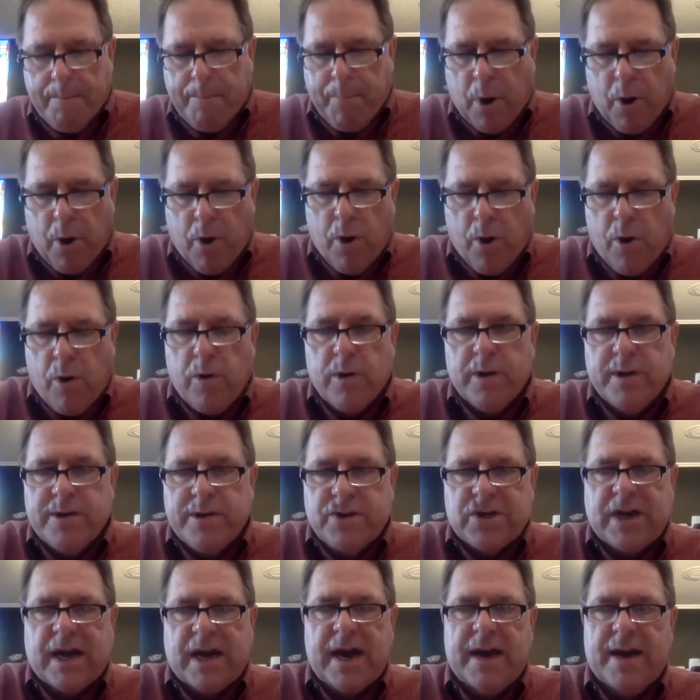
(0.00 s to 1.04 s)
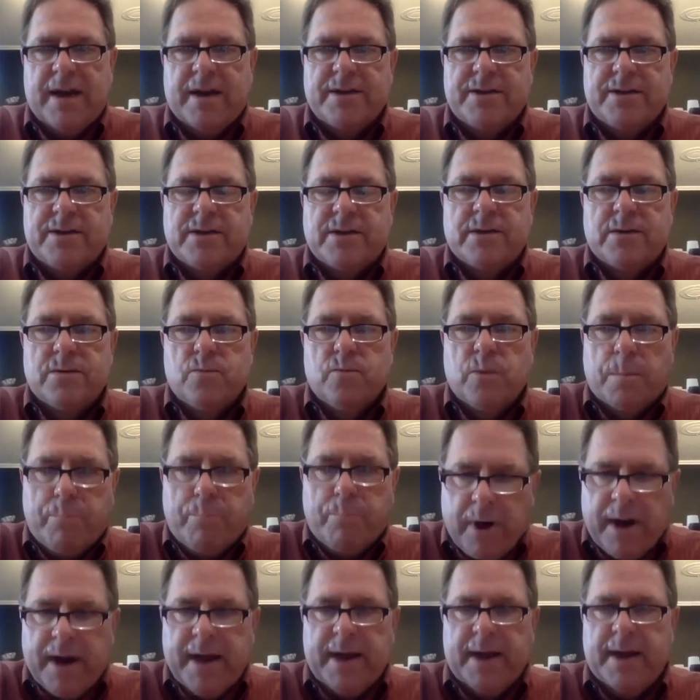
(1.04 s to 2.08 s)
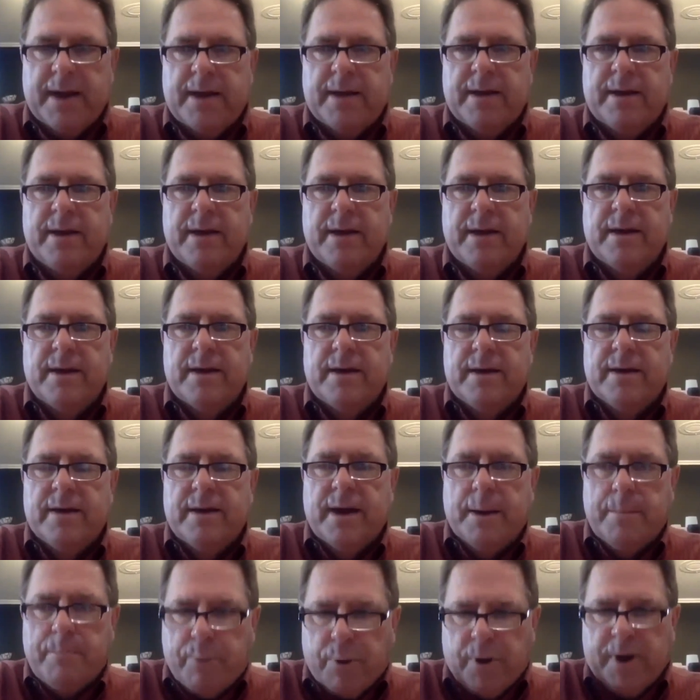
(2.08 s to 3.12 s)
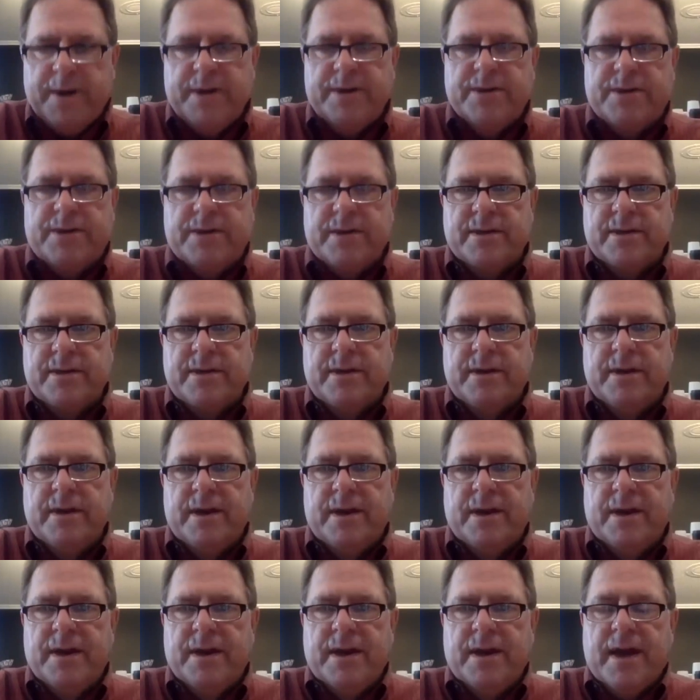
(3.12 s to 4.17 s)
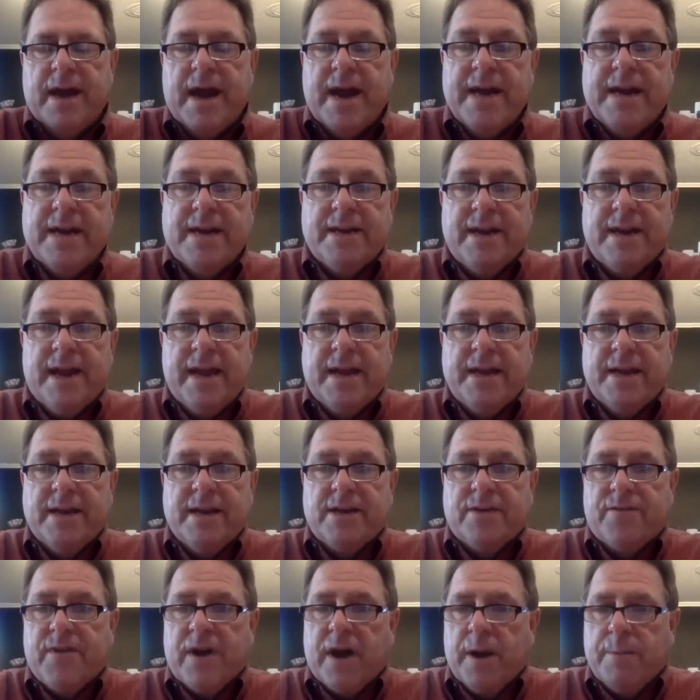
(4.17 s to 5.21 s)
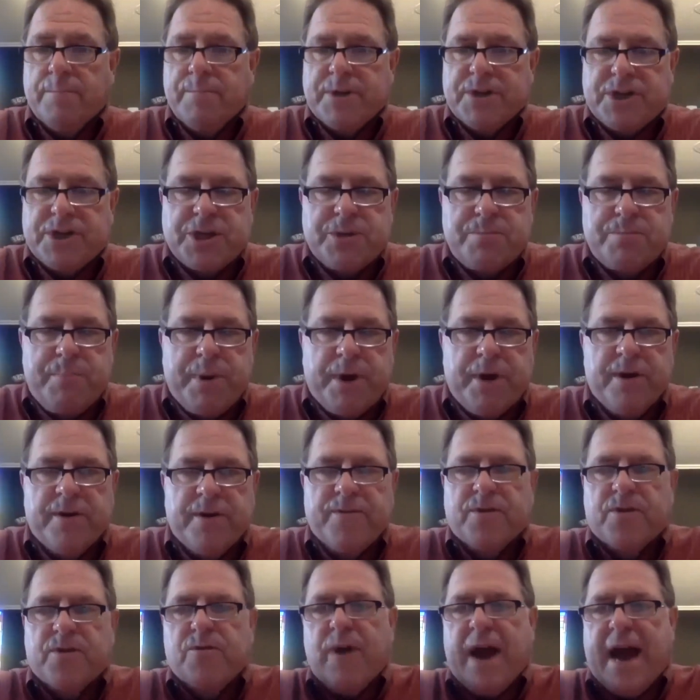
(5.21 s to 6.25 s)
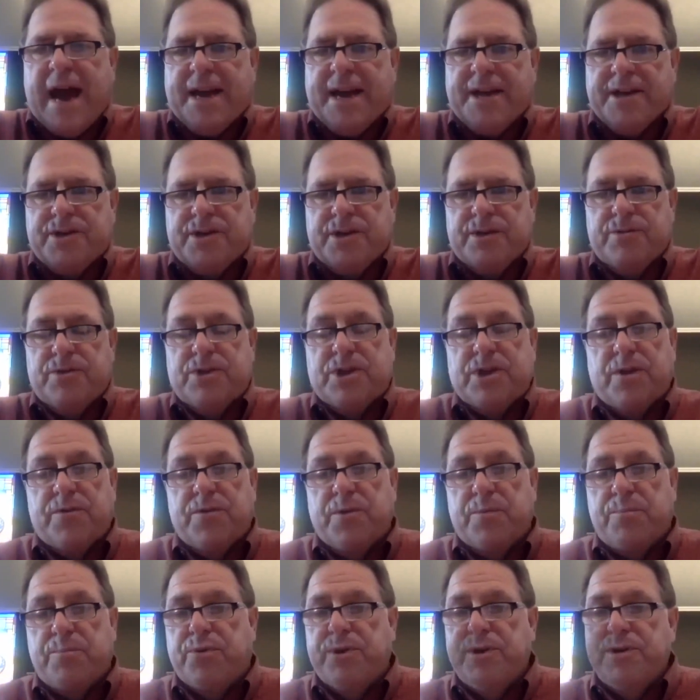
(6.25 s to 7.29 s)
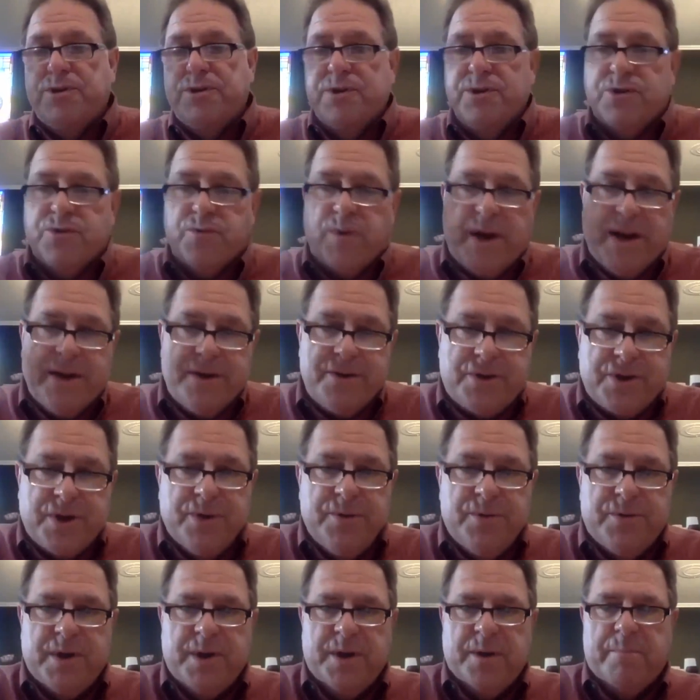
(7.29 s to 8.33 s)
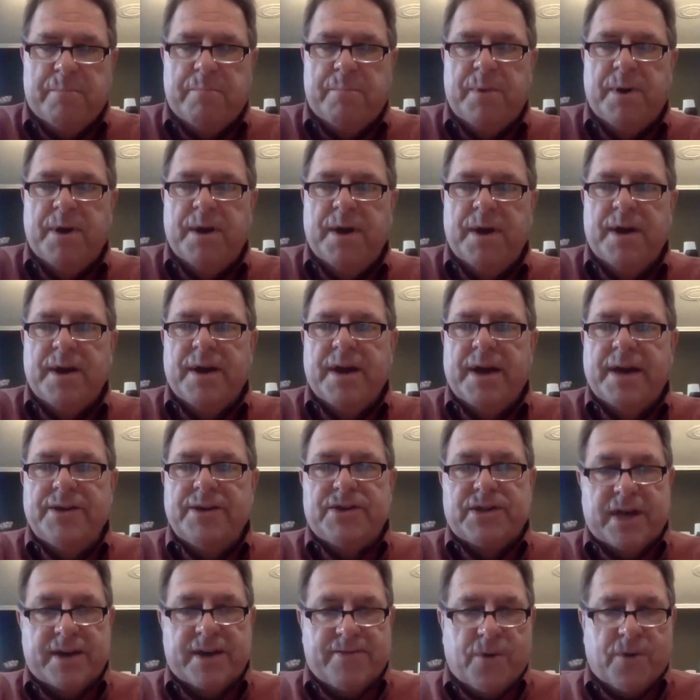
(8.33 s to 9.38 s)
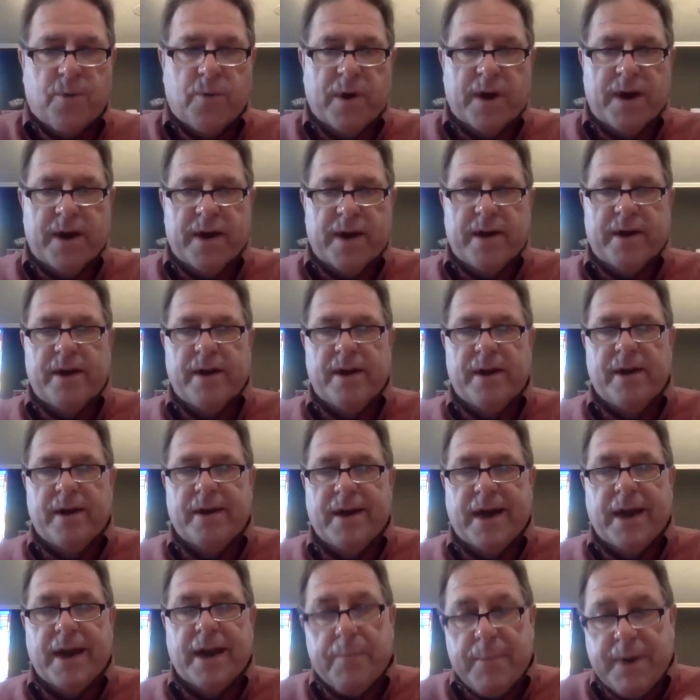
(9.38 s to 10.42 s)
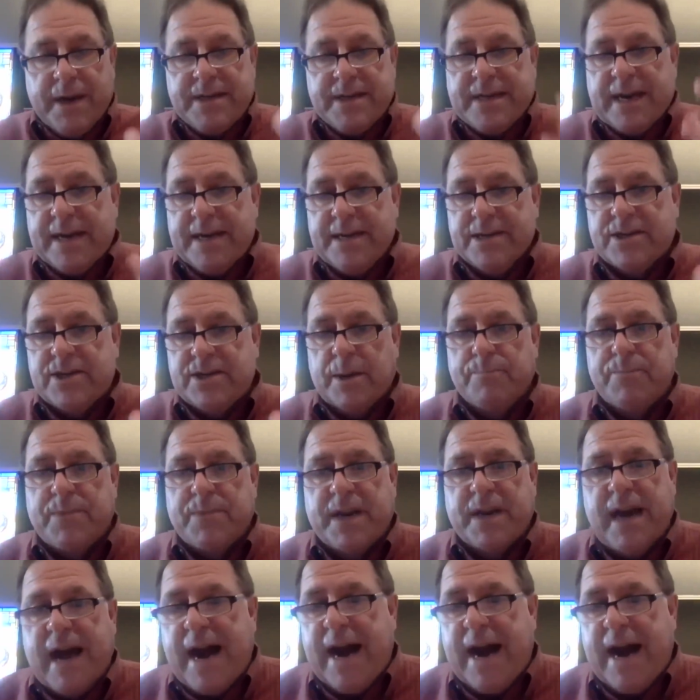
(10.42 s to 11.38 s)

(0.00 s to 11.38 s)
Paul and Silas were praying and praising and it, and it developed this spirit of gratitude. So the prisoners ran to them instead of away. And I'm going to tell you something.